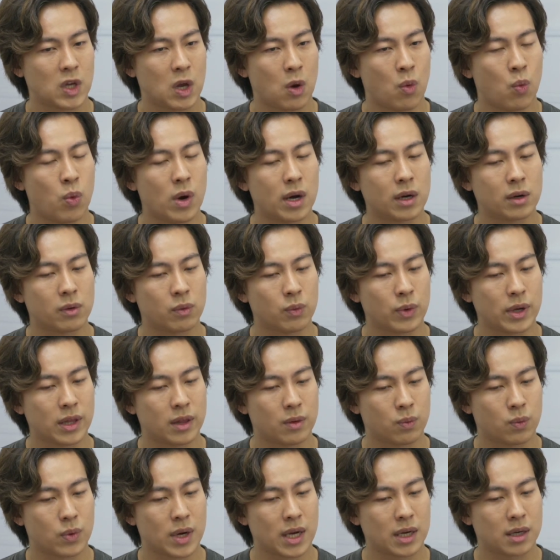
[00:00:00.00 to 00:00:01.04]
work with
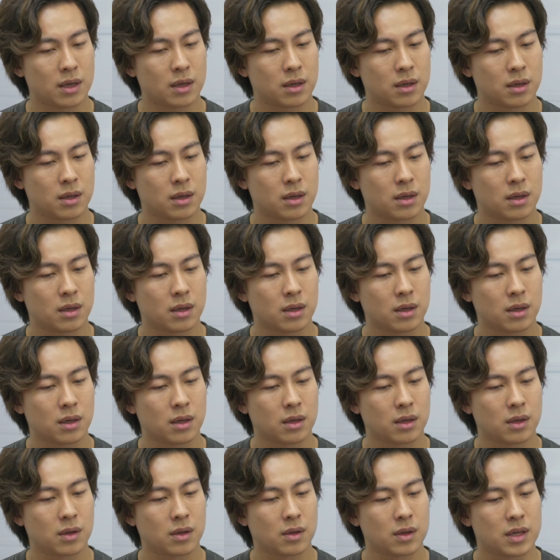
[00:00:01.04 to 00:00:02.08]
what
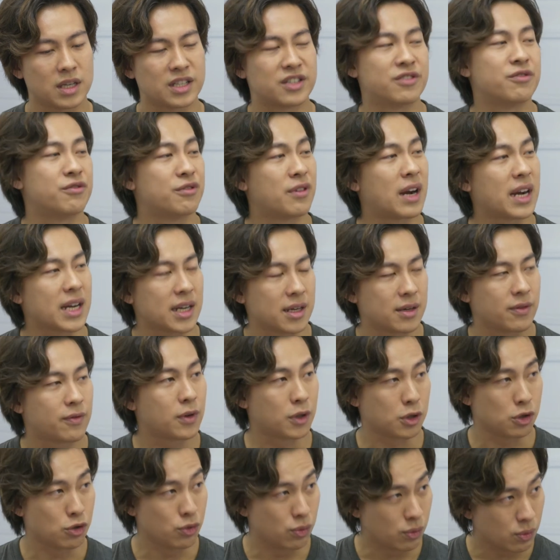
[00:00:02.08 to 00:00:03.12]
is right for
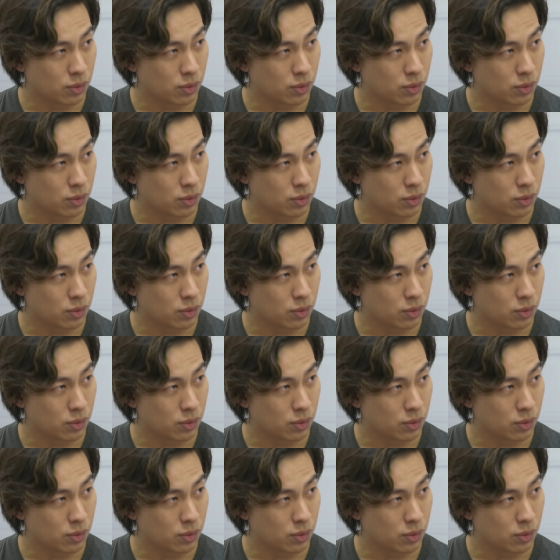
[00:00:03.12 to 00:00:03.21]
you.